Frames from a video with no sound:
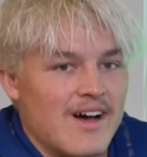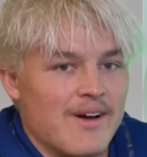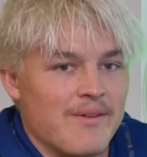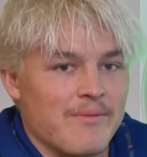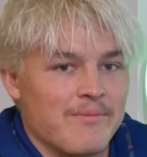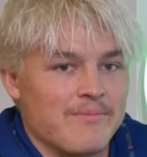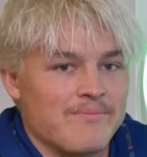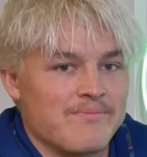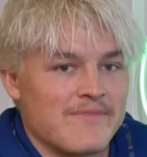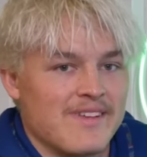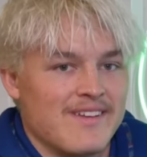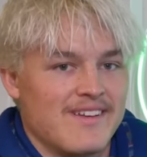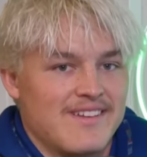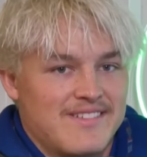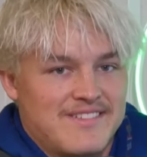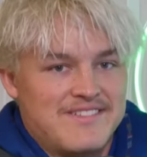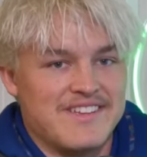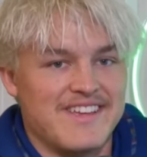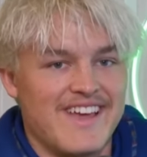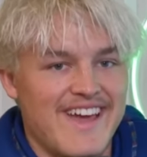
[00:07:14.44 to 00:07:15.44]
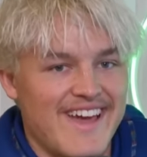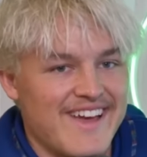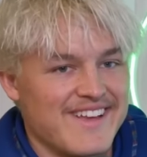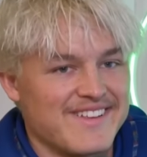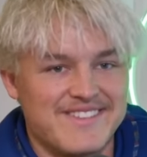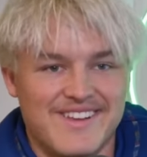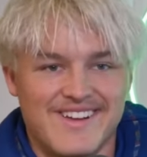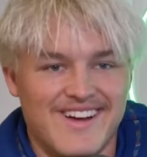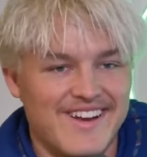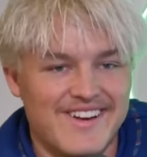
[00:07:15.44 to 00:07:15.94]

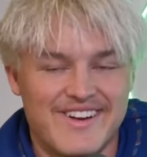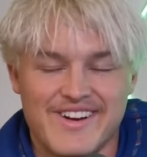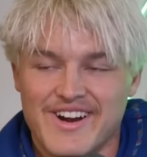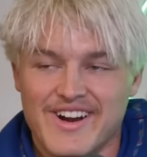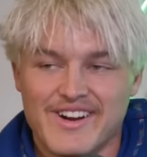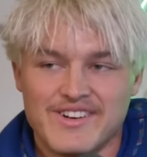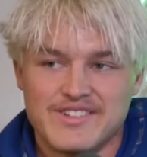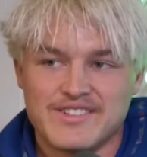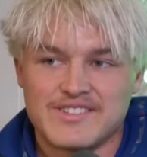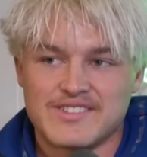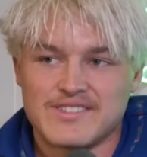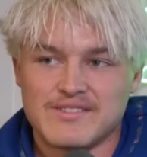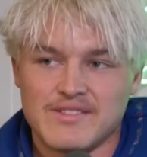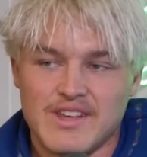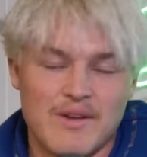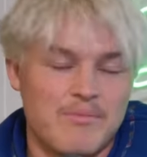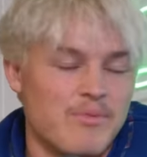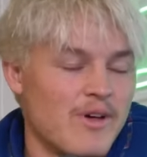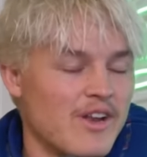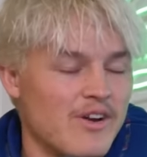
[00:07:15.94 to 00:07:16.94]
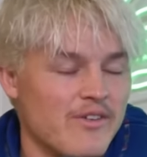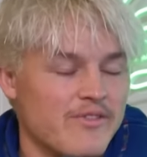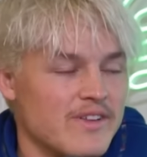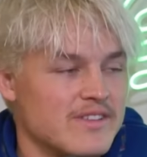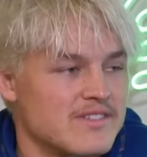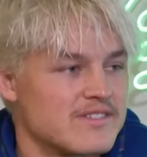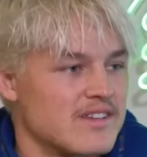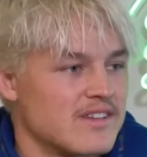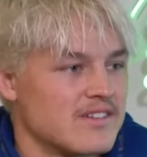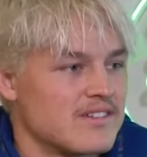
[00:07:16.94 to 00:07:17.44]
I don't know, playing off
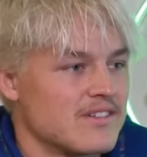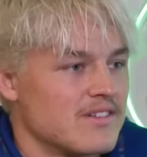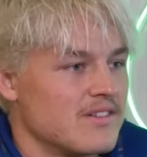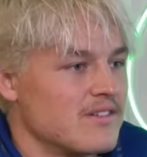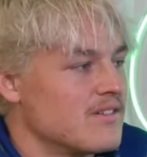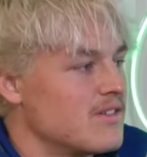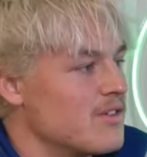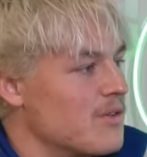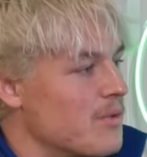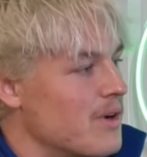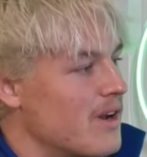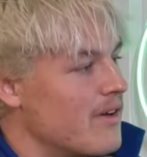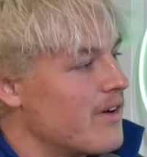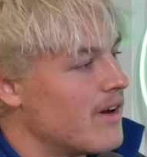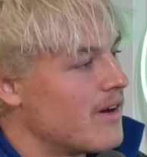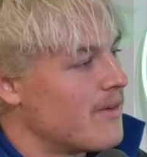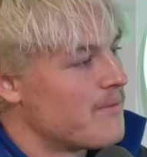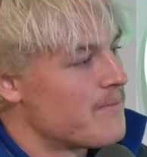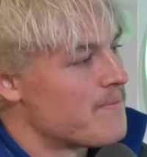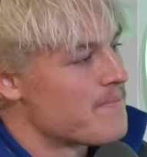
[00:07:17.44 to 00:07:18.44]
instinct and doing whatever.